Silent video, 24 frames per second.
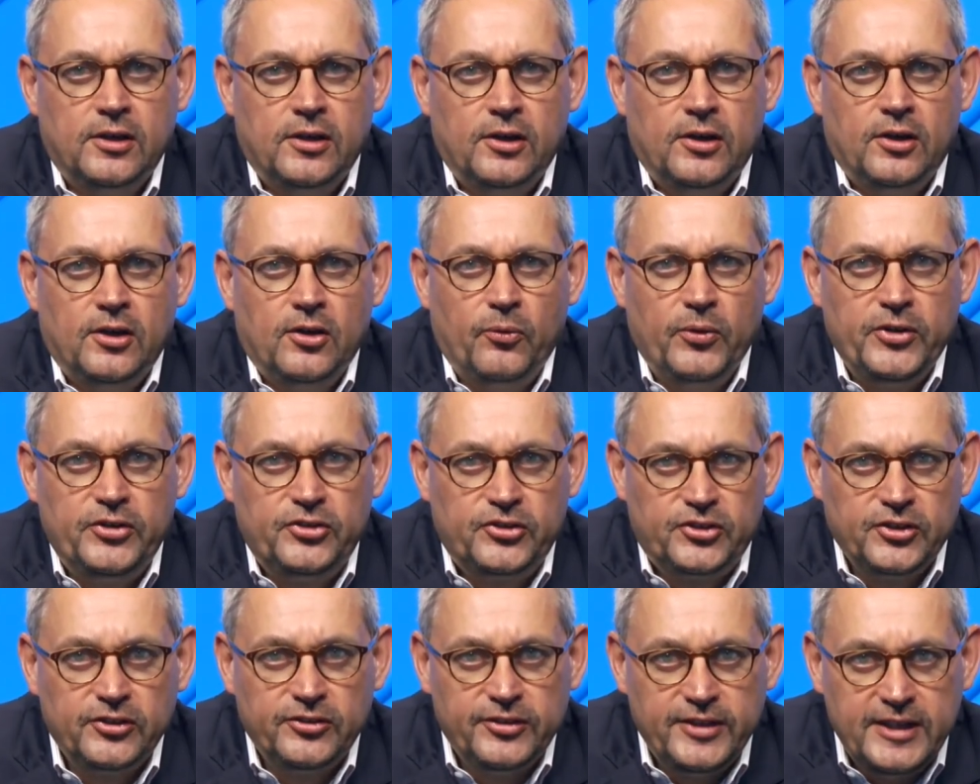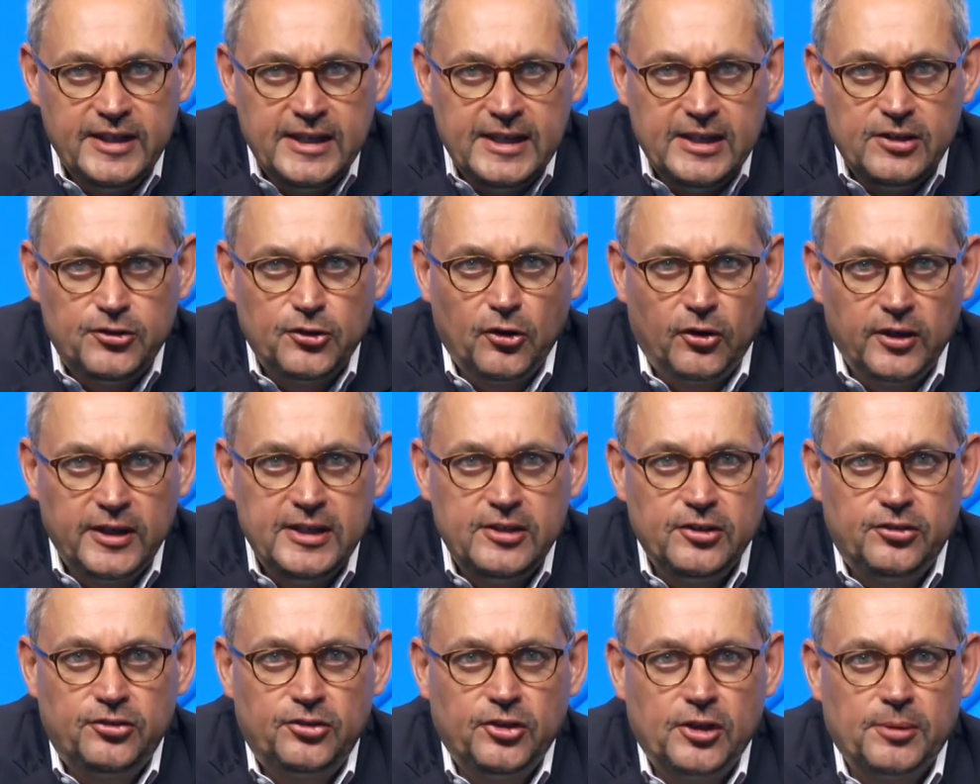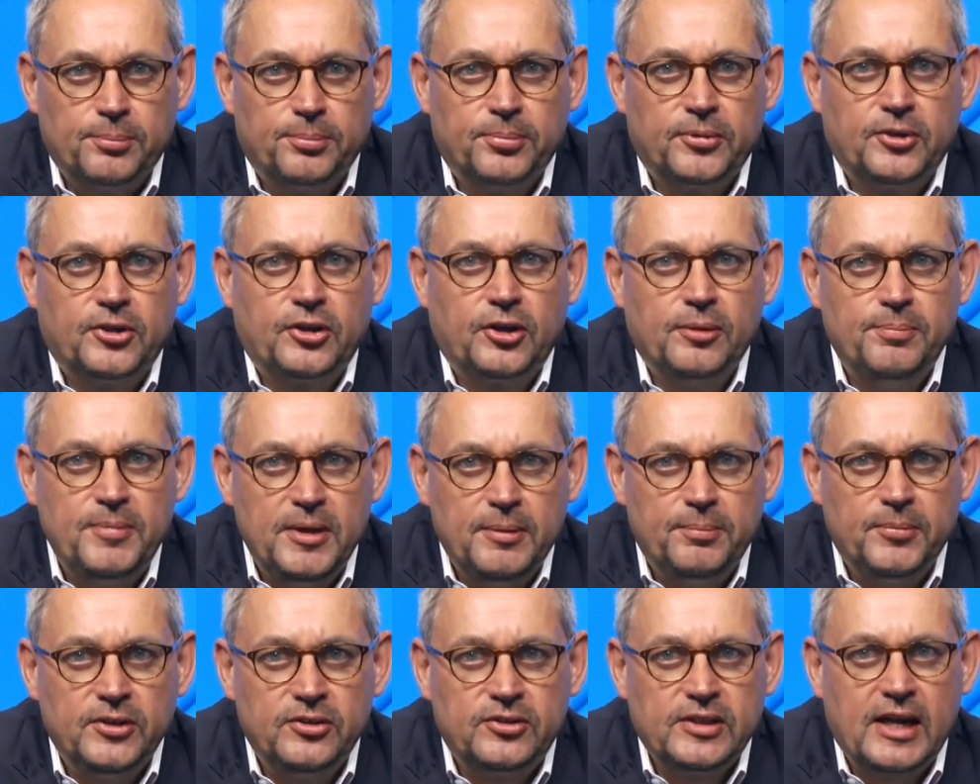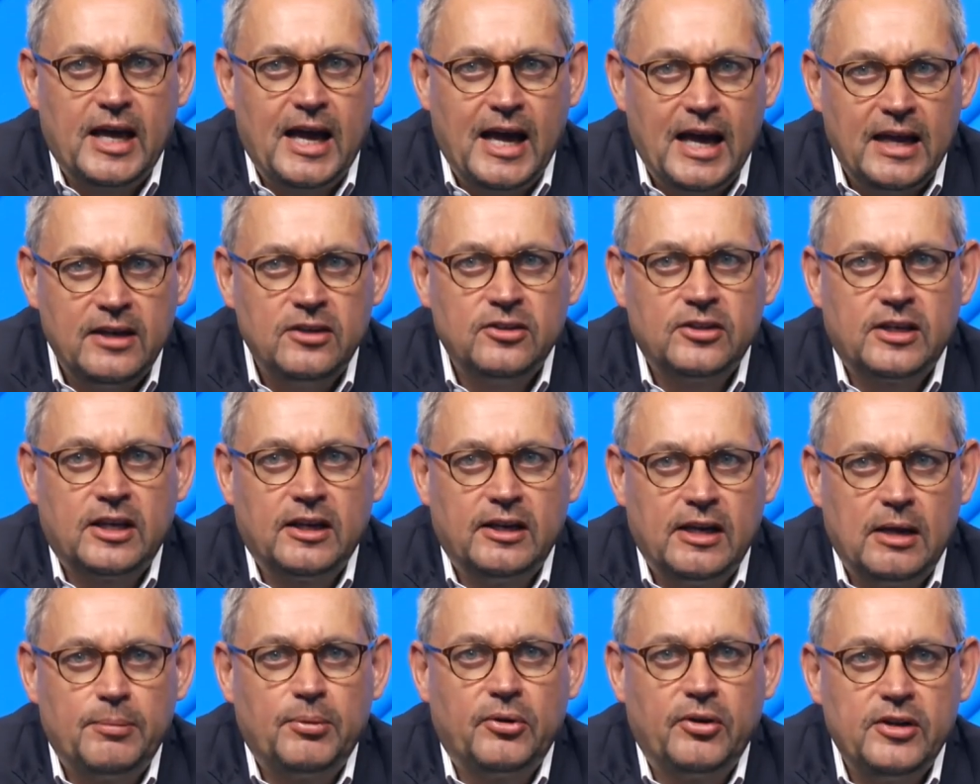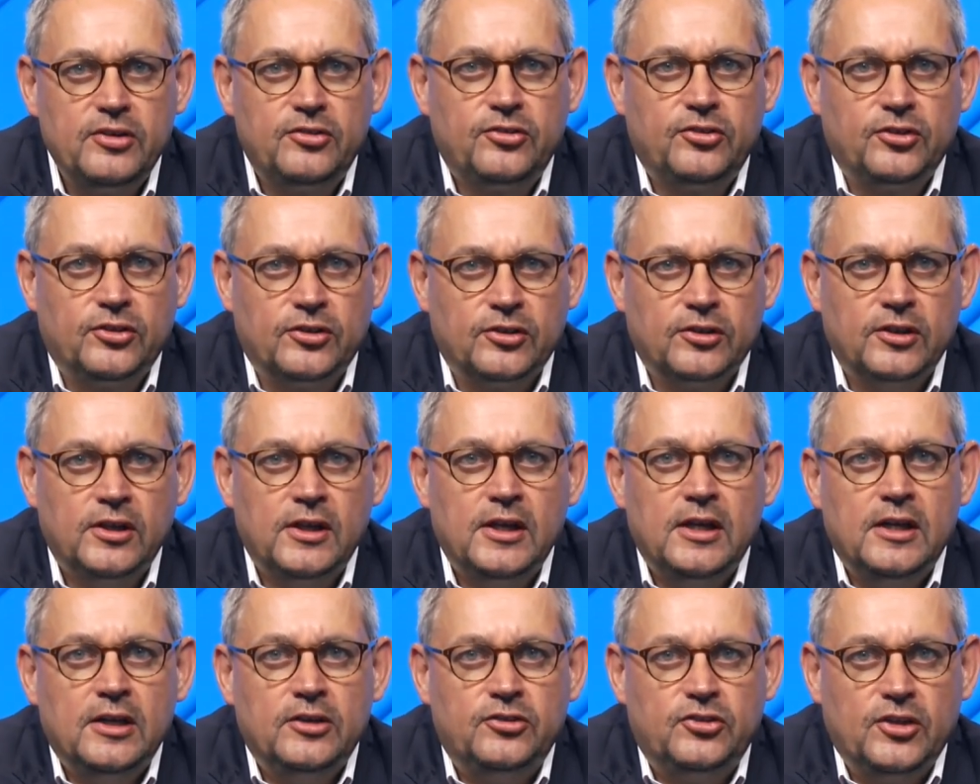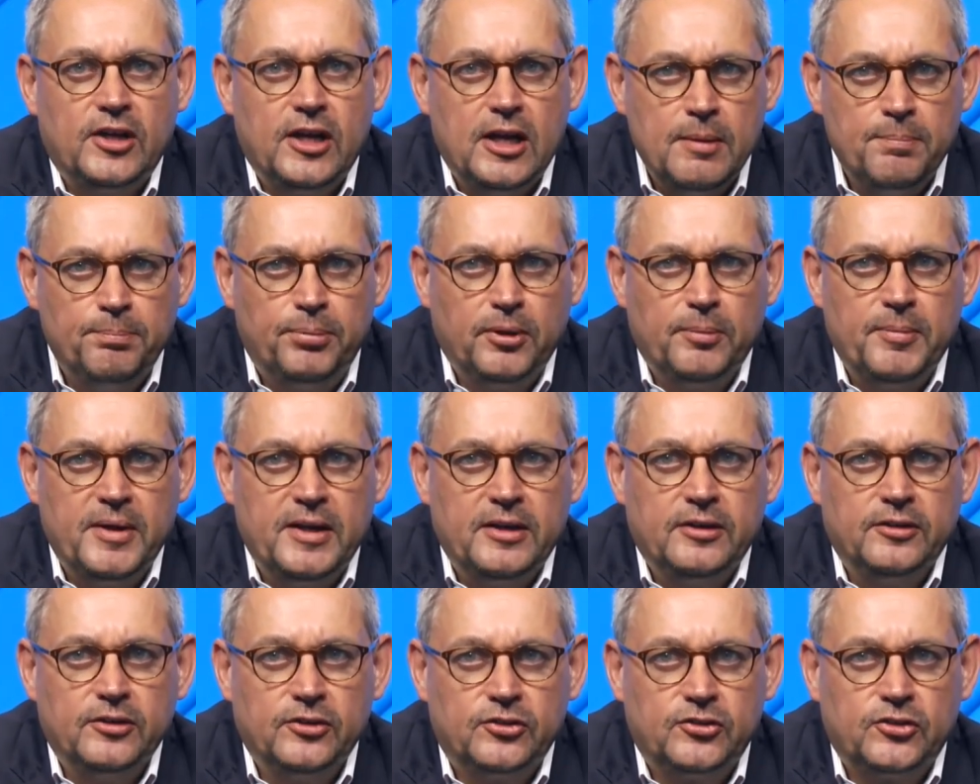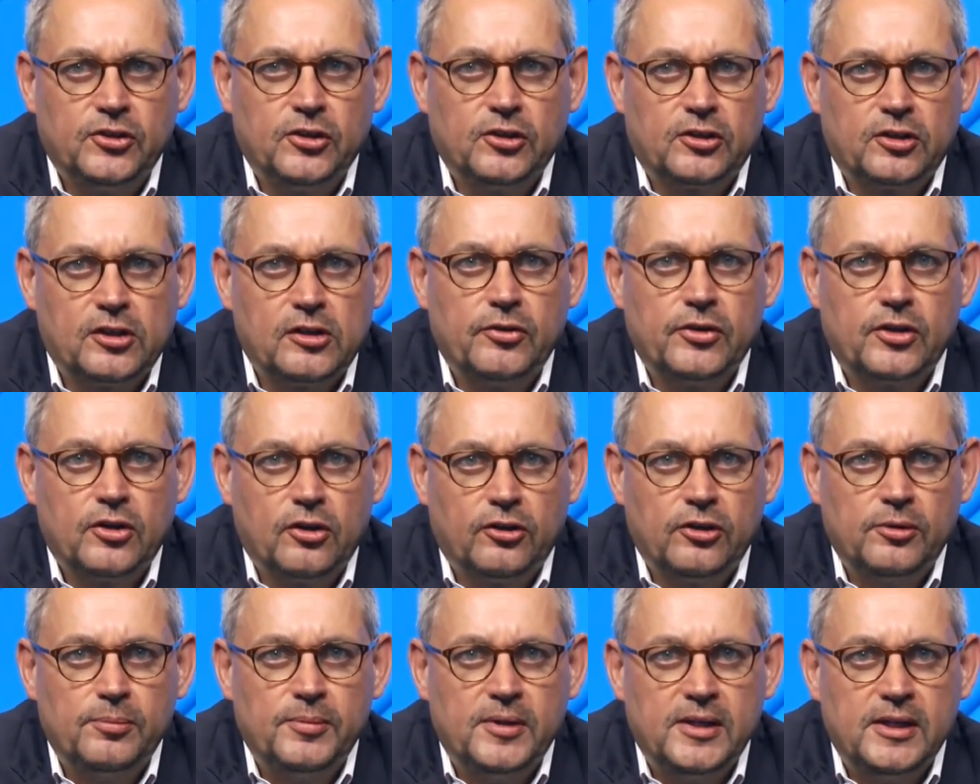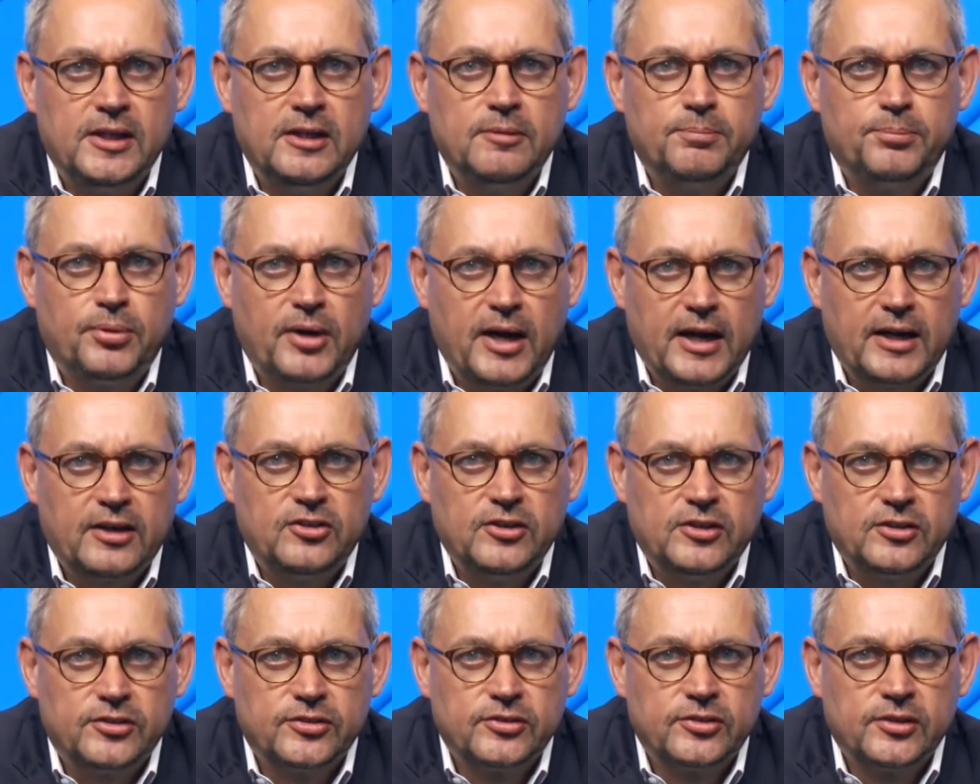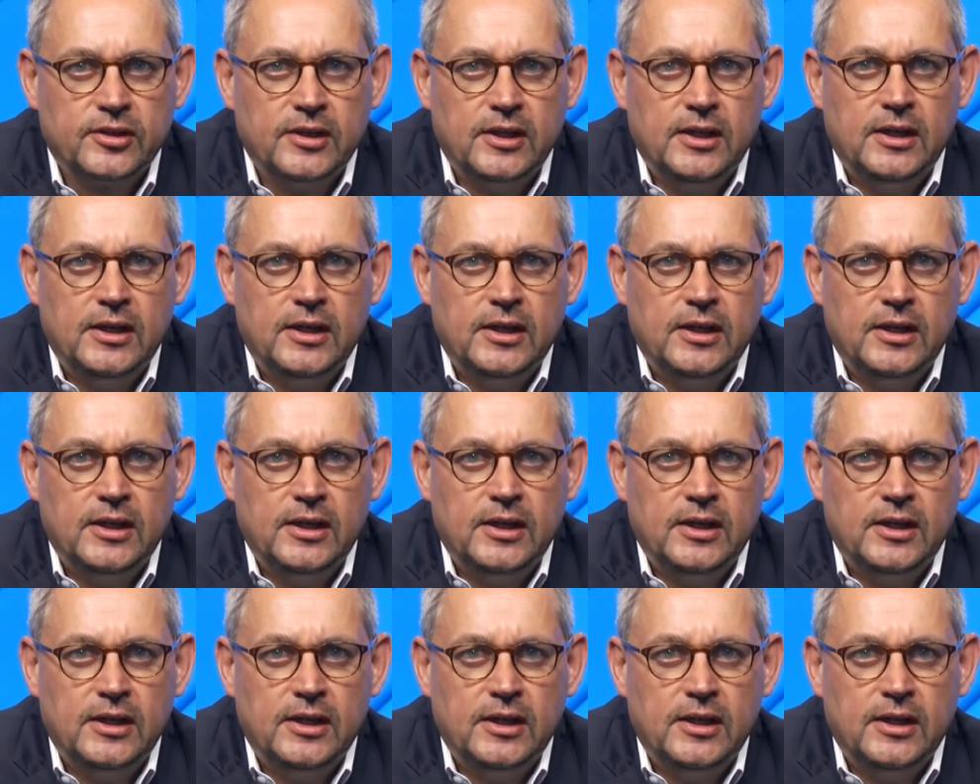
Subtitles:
We still need your leadership, commitment, and collaboration to implement the circular economy in practice.